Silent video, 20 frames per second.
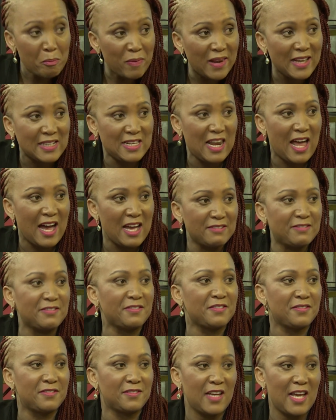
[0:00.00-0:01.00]
have a complex
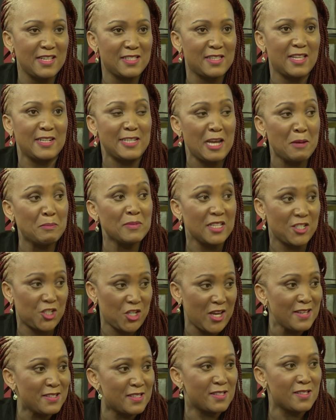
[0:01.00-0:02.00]
life. As the
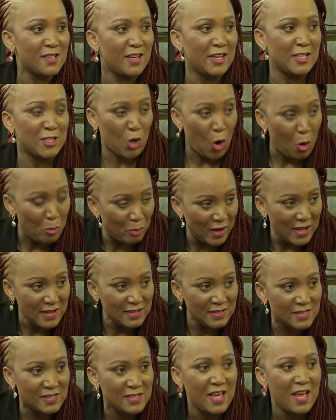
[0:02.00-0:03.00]
term suggests, it's
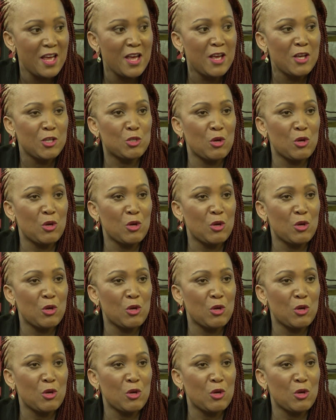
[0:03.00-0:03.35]
complex.